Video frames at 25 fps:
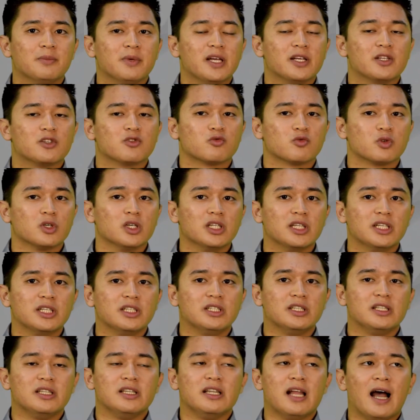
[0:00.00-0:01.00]
it's
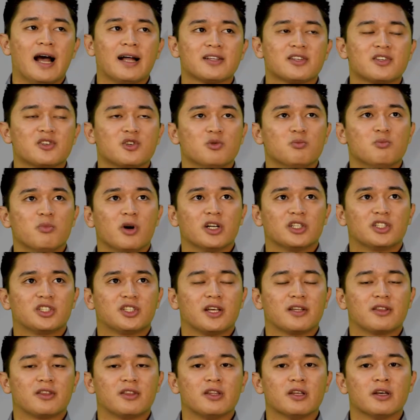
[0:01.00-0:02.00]
really not so much
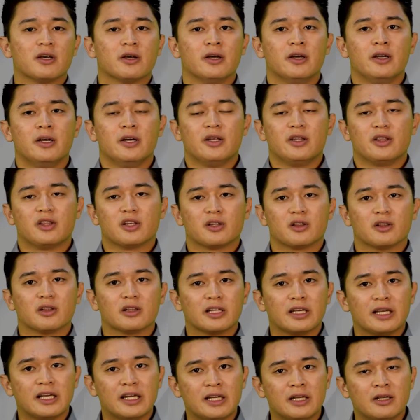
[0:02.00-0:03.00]
that the
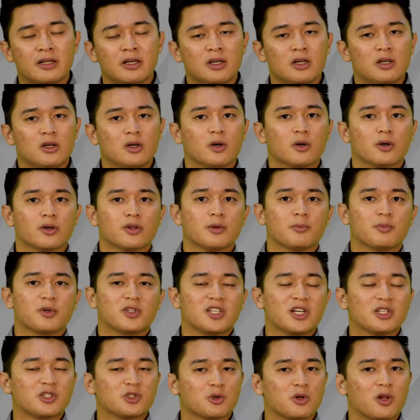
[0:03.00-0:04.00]
lead or the
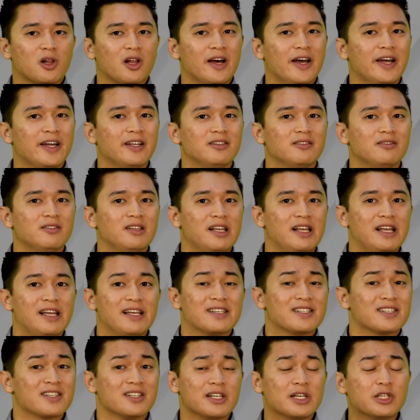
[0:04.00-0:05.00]
potential client
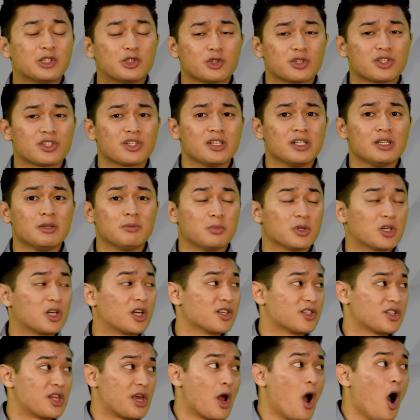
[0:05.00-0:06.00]
isn't interested,
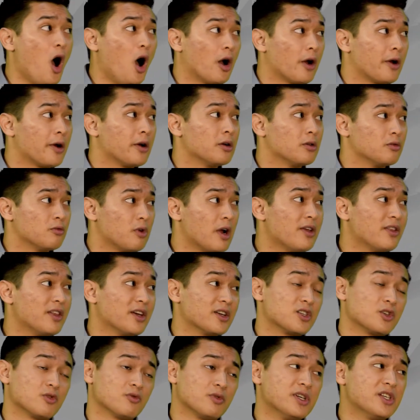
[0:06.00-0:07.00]
because they are, right?
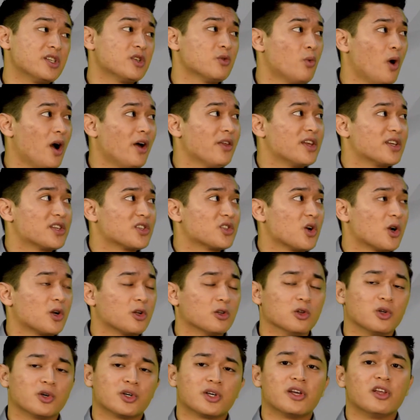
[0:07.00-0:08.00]
There's a reason why they
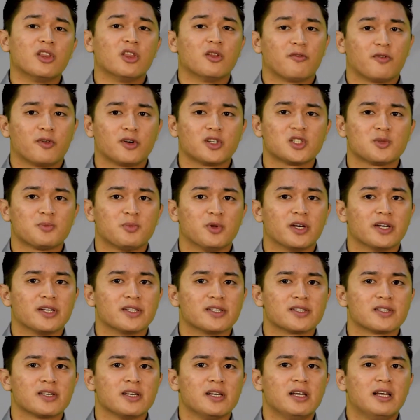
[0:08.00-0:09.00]
started looking in the first
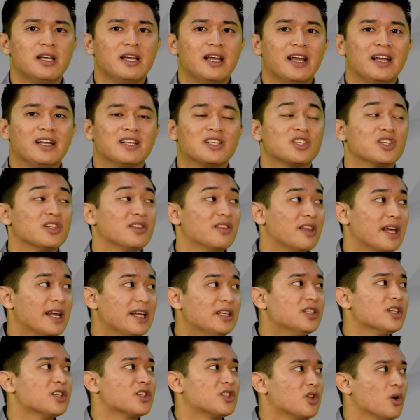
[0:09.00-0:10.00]
place.
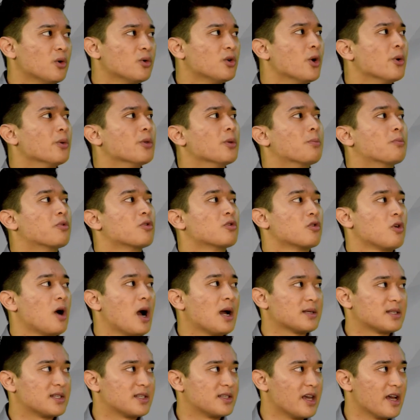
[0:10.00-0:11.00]
They just don't know the
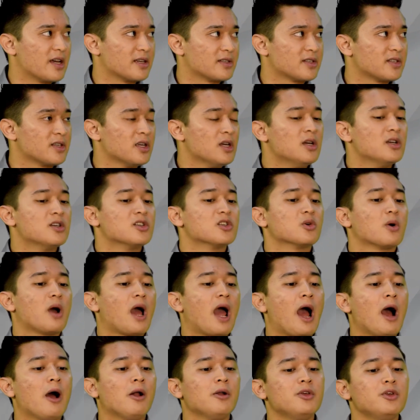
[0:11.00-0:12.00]
process. So
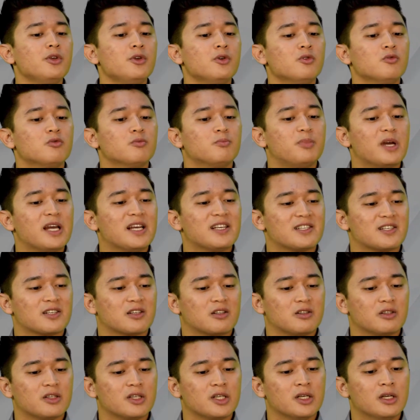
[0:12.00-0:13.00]
how do you
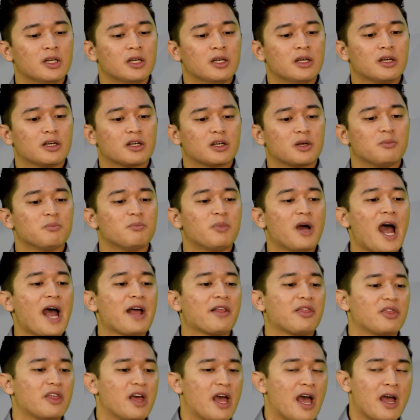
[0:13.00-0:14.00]
basically
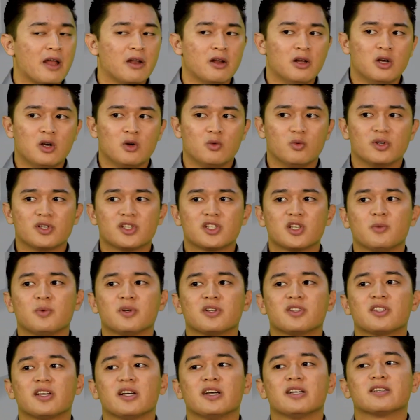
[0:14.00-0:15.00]
combat that when
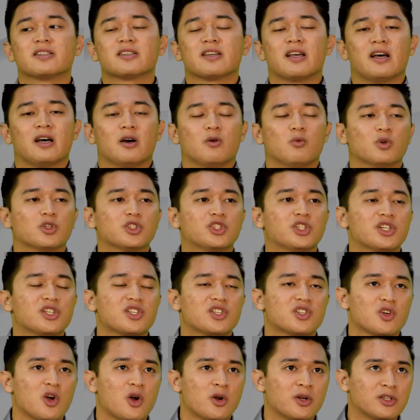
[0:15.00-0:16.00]
someone says, we're
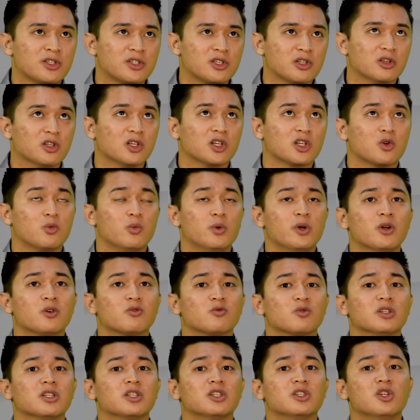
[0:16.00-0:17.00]
just starting to look, we
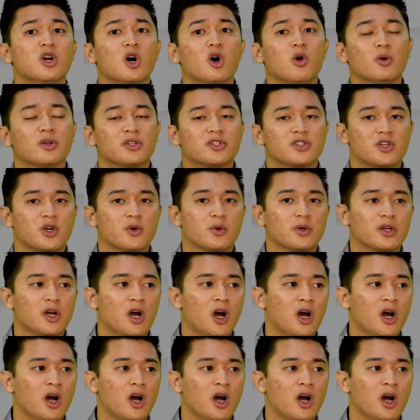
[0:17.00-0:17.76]
don't really know what's going